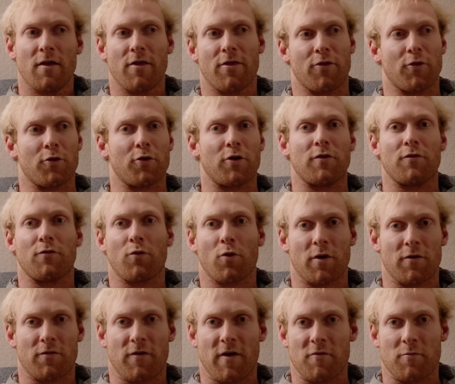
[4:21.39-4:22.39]

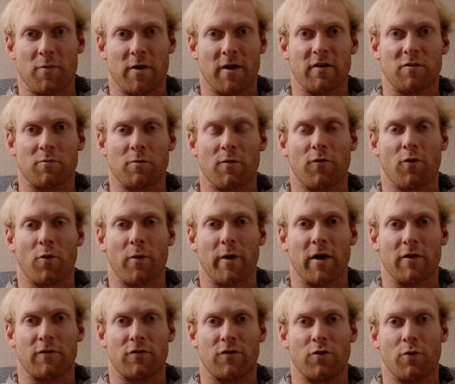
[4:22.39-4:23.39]
30-45 minutes before we
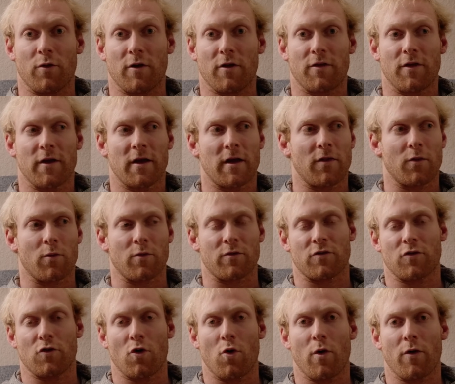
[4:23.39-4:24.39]
got to do anything, and there
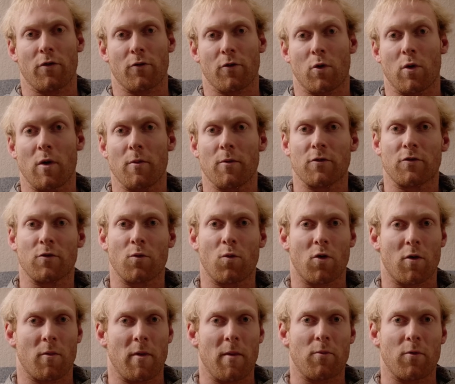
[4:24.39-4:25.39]
was no other equipment to
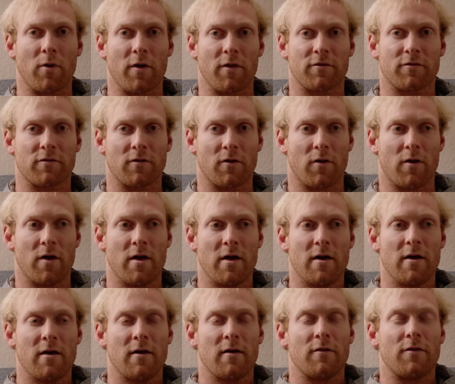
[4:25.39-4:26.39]
warm up with. So
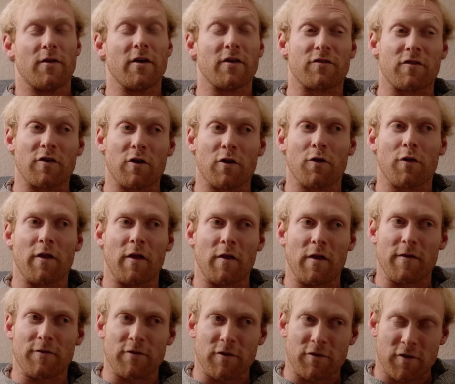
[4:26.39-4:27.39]
this year they
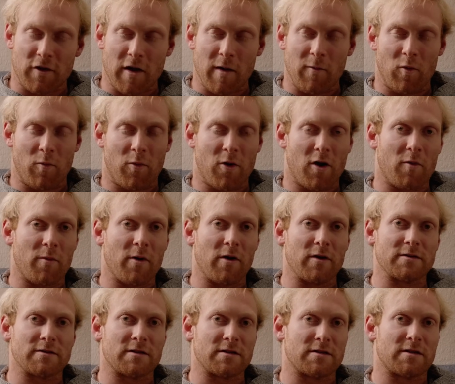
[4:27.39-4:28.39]
left us a couple
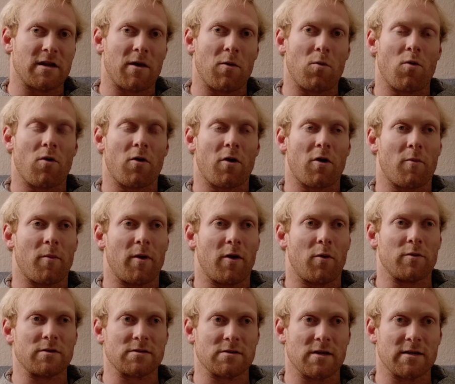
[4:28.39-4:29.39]
barbells to stay warm, and it
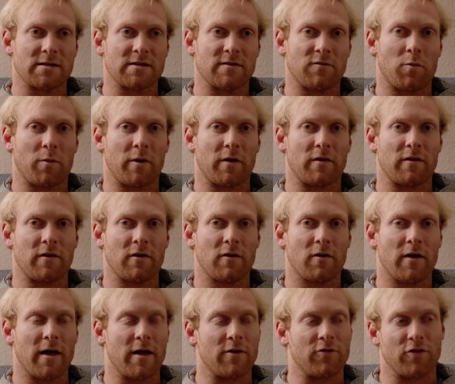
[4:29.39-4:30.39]
was less of a big
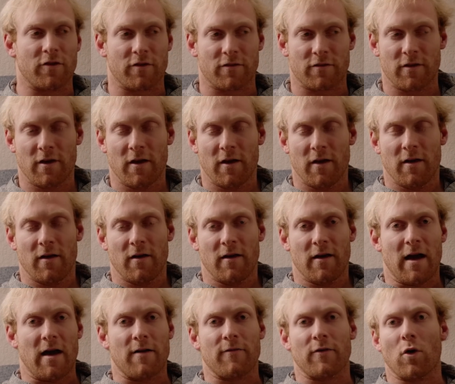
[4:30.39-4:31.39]
deal, and just
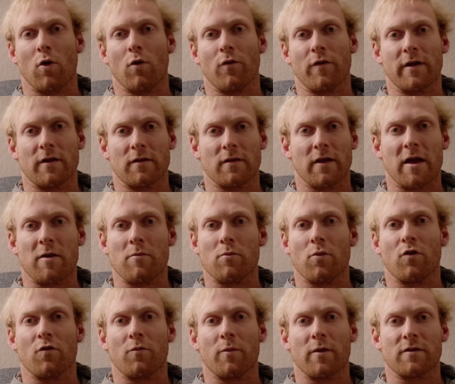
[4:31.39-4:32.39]
having only light
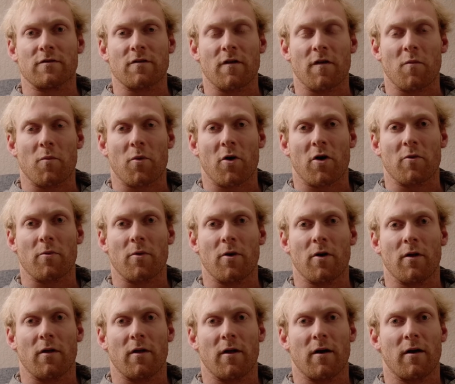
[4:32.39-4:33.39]
movements on the
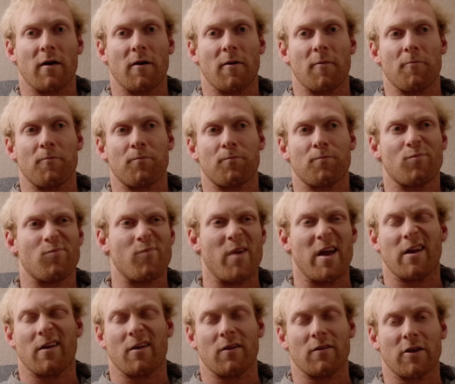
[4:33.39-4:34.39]
barbell
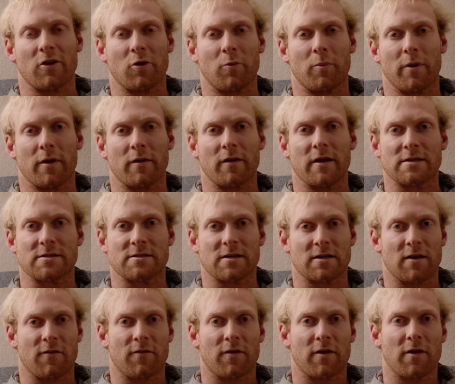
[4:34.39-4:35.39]
made it a little bit less
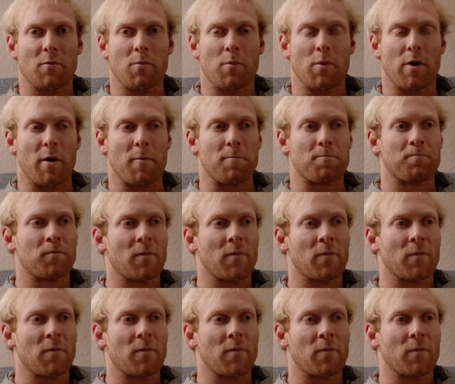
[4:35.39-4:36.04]
significant. But